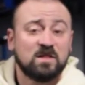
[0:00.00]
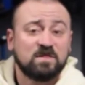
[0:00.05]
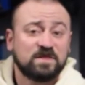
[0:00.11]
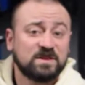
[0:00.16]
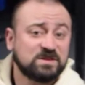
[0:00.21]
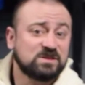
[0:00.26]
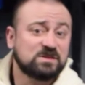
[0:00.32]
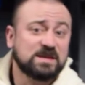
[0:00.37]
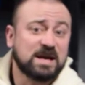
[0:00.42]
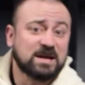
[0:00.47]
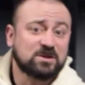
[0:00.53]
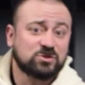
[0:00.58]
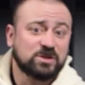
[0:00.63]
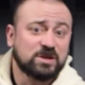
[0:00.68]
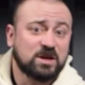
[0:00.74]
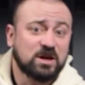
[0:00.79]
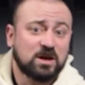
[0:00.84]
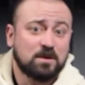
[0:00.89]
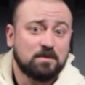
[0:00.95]
this is
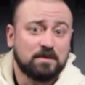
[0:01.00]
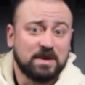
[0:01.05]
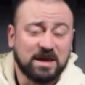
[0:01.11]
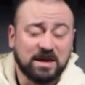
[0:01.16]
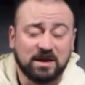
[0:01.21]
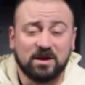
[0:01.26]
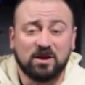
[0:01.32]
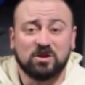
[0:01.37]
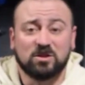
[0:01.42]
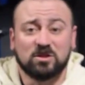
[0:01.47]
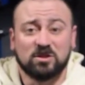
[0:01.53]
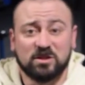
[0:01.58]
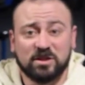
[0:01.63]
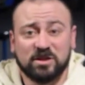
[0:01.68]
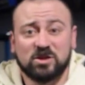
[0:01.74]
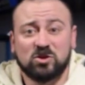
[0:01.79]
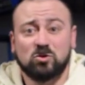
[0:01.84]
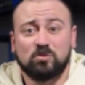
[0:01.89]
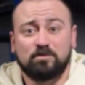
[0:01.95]
actually gonna make it a
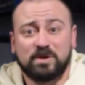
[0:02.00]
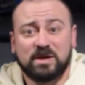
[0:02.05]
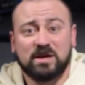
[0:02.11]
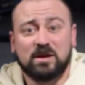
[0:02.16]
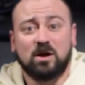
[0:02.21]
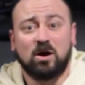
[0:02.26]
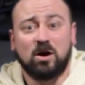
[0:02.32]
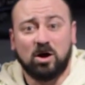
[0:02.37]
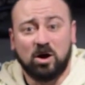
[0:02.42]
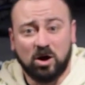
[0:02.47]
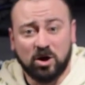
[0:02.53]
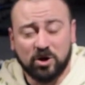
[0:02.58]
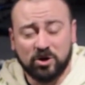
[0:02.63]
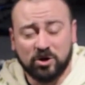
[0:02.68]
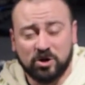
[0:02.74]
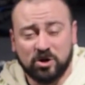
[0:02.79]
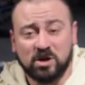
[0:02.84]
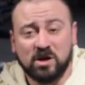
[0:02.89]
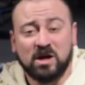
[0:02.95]
little bit
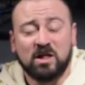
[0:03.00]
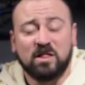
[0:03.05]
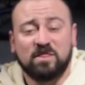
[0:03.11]
harder